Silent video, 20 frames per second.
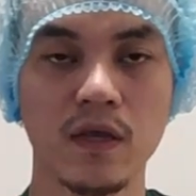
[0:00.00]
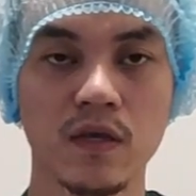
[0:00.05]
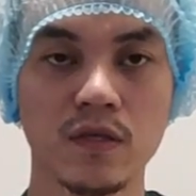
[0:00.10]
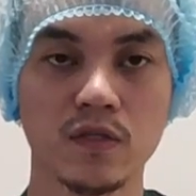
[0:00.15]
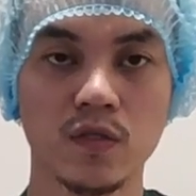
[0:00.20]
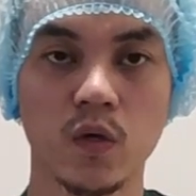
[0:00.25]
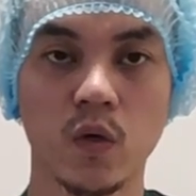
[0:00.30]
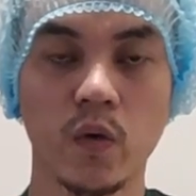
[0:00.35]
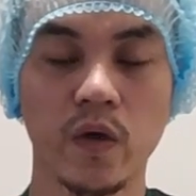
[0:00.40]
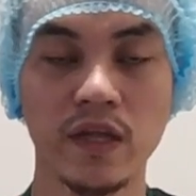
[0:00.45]

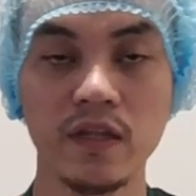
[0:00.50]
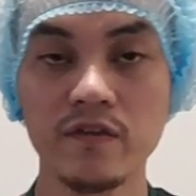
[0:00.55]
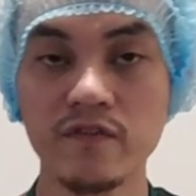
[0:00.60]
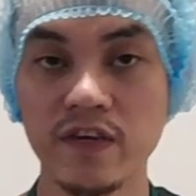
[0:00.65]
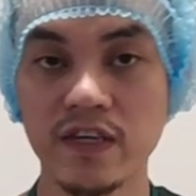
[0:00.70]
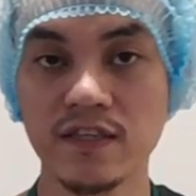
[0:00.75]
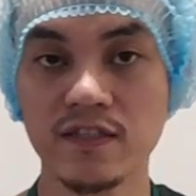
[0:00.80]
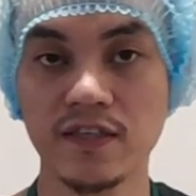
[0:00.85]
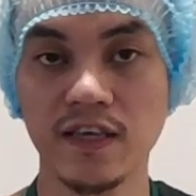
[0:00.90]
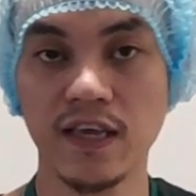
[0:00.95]
So in
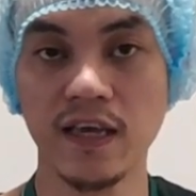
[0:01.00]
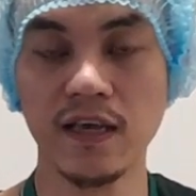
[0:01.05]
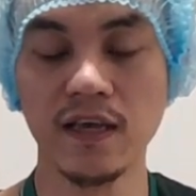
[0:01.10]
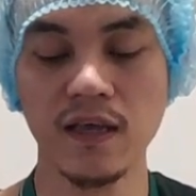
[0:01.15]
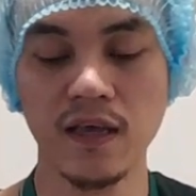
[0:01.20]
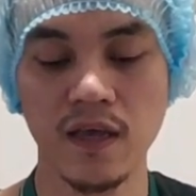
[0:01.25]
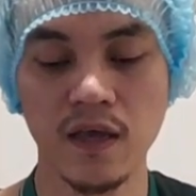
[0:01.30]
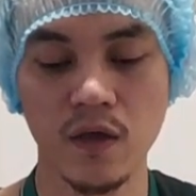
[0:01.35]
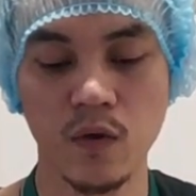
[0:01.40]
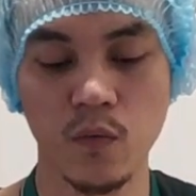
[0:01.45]

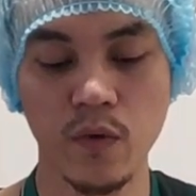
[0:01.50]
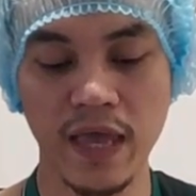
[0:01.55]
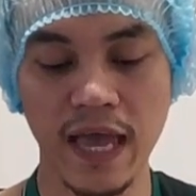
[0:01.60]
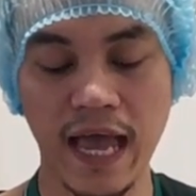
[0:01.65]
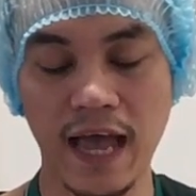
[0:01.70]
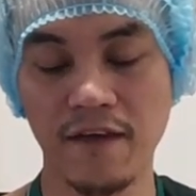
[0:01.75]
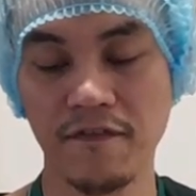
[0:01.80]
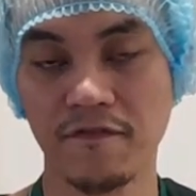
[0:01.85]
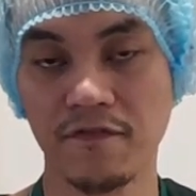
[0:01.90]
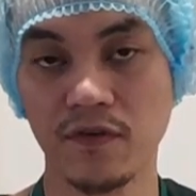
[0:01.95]
rinsing, we
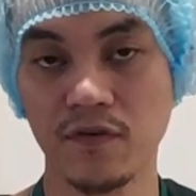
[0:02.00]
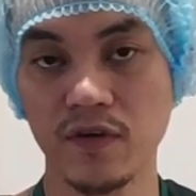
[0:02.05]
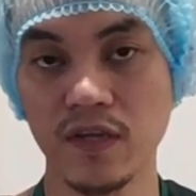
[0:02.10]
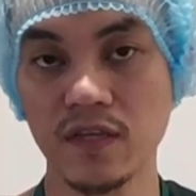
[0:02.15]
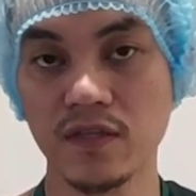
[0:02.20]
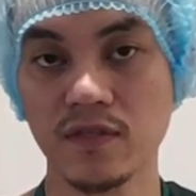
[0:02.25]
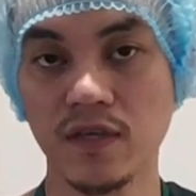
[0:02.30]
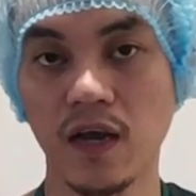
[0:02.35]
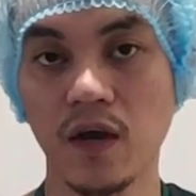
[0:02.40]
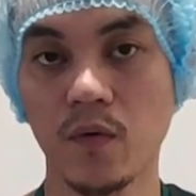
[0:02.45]
have to
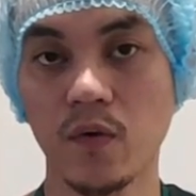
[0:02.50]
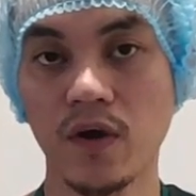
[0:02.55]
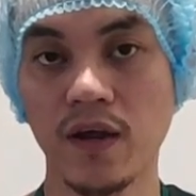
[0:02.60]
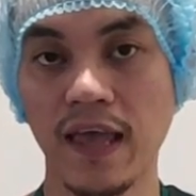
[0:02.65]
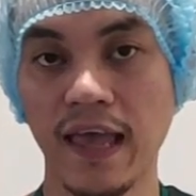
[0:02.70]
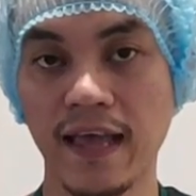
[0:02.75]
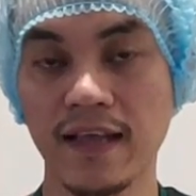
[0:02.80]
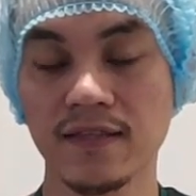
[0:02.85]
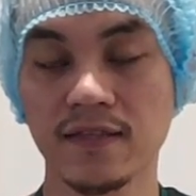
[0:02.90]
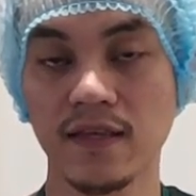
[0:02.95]
rinse our
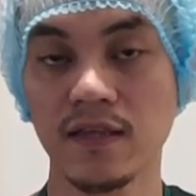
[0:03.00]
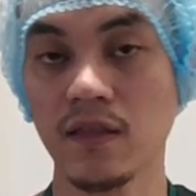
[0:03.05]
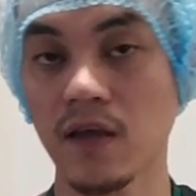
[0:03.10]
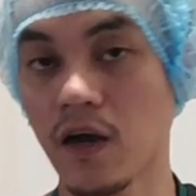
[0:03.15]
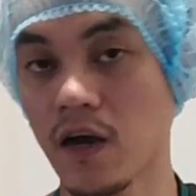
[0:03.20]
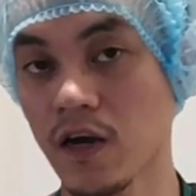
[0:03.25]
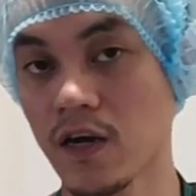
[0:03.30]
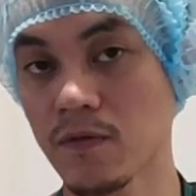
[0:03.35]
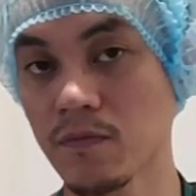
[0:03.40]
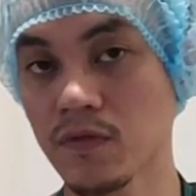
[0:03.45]
hands and
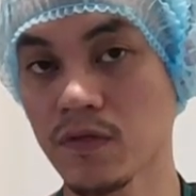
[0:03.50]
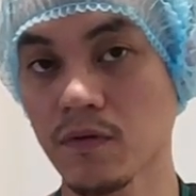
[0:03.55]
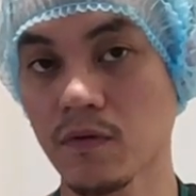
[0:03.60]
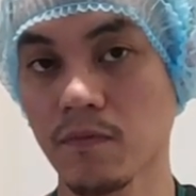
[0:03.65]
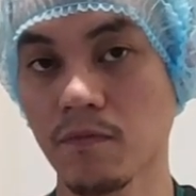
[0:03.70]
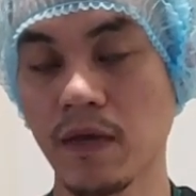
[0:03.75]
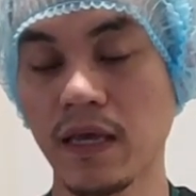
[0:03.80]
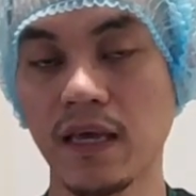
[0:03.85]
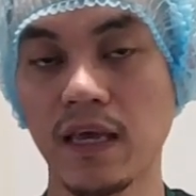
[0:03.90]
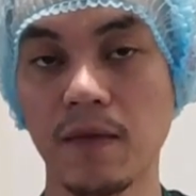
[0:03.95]
arms
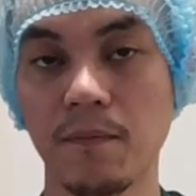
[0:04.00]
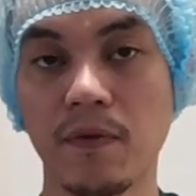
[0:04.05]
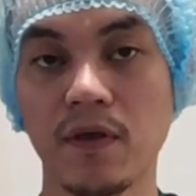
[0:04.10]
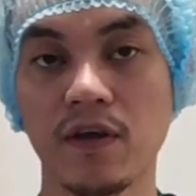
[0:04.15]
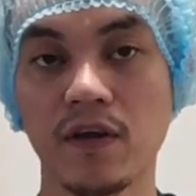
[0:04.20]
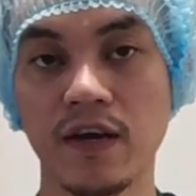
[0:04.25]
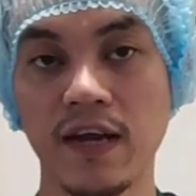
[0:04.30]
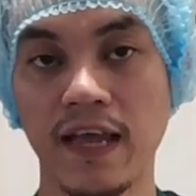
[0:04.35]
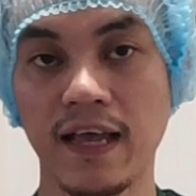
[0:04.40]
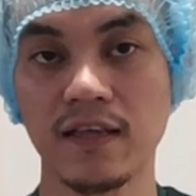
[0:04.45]
by
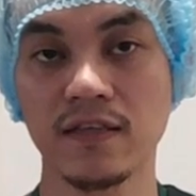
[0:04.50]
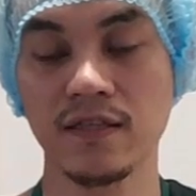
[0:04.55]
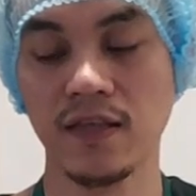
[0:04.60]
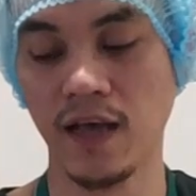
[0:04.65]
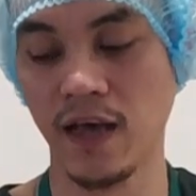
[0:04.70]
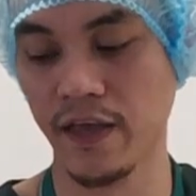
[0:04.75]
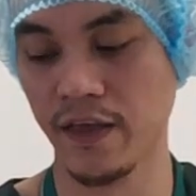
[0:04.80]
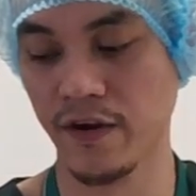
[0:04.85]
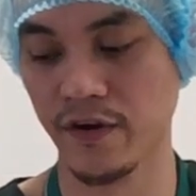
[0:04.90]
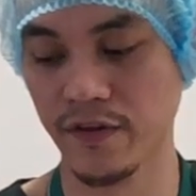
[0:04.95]
keeping our hands
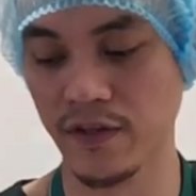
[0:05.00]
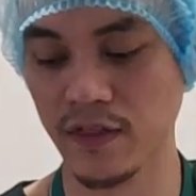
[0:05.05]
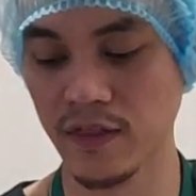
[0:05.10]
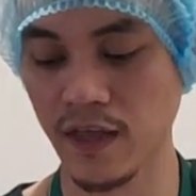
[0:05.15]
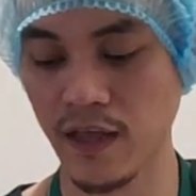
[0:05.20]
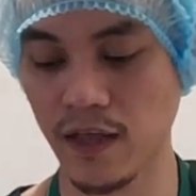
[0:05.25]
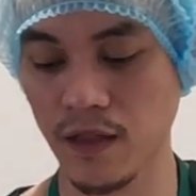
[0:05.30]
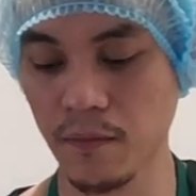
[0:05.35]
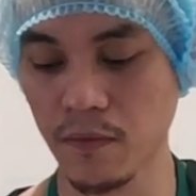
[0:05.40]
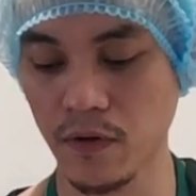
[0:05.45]
higher than
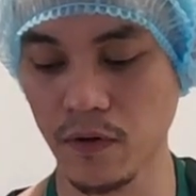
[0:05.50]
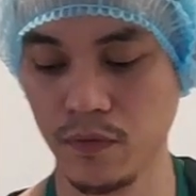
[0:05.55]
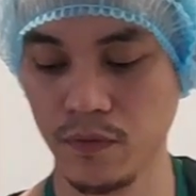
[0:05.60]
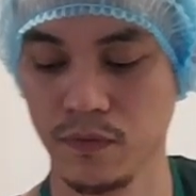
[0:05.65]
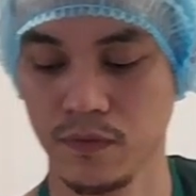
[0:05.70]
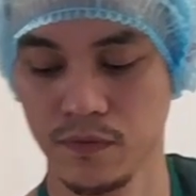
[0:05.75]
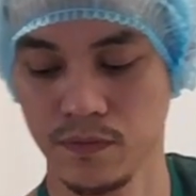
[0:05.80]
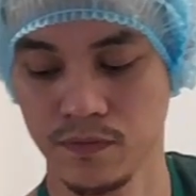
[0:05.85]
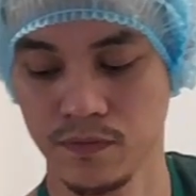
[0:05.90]
the elbow.